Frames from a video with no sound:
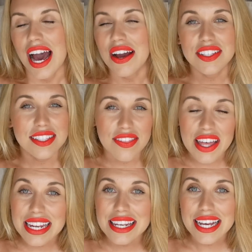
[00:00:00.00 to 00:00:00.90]
Having said
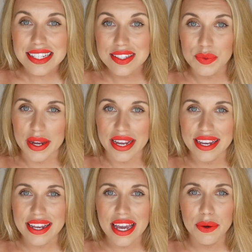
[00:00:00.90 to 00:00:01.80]
that, last
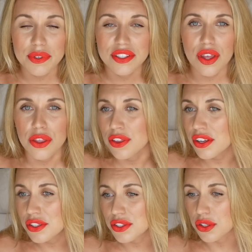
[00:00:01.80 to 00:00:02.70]
week it was a
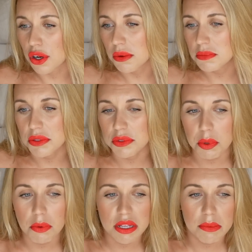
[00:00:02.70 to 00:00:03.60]
thunderstorm, so it was
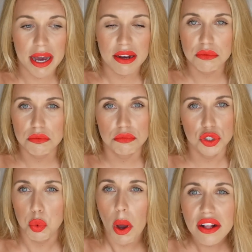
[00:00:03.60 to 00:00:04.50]
probably about
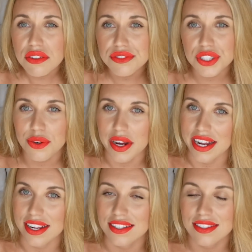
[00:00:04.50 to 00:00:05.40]
12
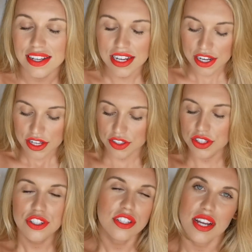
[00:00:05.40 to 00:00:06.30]
degrees. So
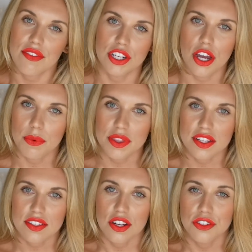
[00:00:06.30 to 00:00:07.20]
you just never know with
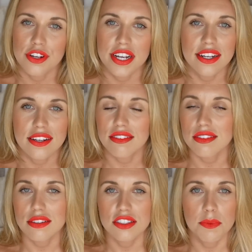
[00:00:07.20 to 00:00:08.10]
this country, and
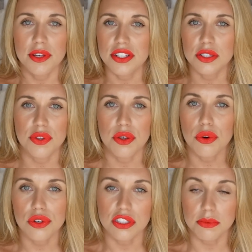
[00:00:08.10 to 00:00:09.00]
to be honest with you,
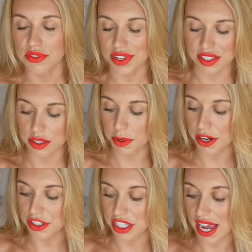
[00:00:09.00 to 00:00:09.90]
autumn's fast
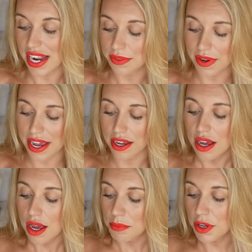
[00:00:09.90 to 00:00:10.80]
approaching anyway.
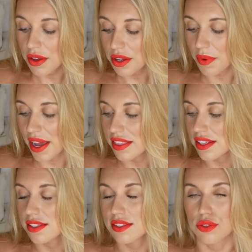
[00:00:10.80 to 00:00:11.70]
I'm going away
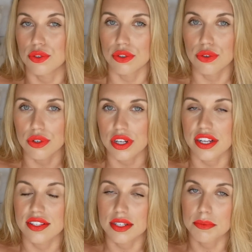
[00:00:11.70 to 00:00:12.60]
this, or
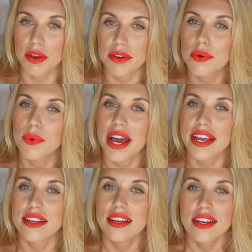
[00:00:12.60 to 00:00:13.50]
August, I'm going
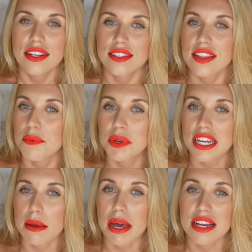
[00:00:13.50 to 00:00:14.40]
away so then when I
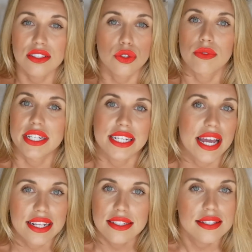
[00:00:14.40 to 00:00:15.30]
get back, it's already
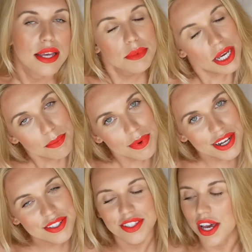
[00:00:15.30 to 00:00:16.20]
getting into
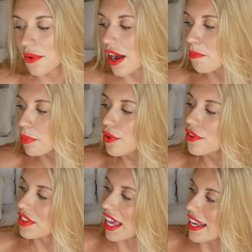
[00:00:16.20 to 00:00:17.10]
September. So I
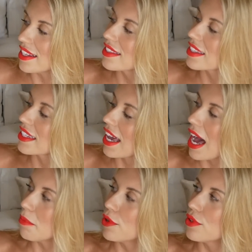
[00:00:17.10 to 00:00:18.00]
bought this
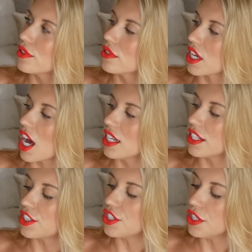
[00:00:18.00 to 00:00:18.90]
camel
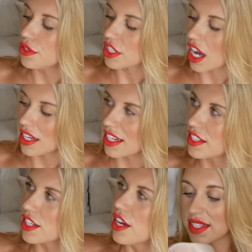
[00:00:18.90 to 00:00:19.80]
coloured, nude
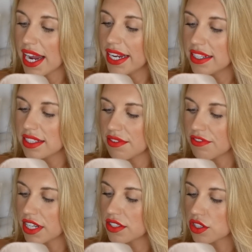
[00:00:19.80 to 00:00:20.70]
coloured, tailored
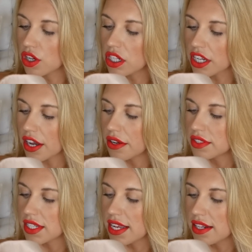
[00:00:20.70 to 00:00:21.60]
inverted collar
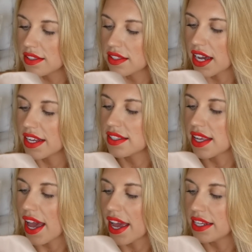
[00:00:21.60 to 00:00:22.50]
coat in size
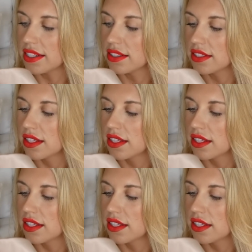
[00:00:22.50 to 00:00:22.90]
8